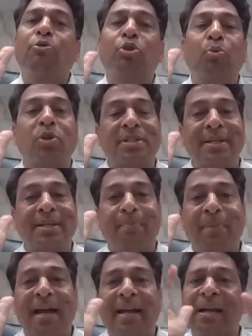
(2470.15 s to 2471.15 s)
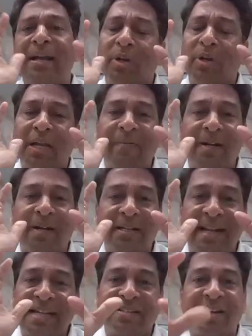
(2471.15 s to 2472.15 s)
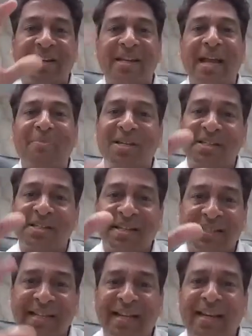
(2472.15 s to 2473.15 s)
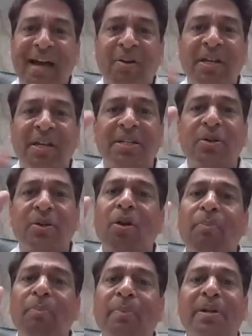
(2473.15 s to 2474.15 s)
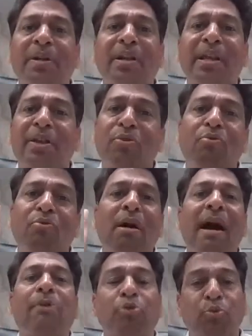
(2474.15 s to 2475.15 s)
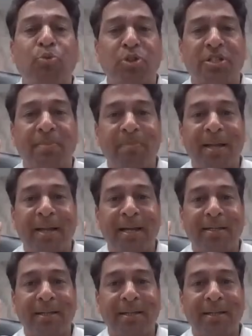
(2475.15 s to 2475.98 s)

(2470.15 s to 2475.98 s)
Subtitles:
outward supply. Whatever case study I'm discussing now, it is all pertaining to outward supply.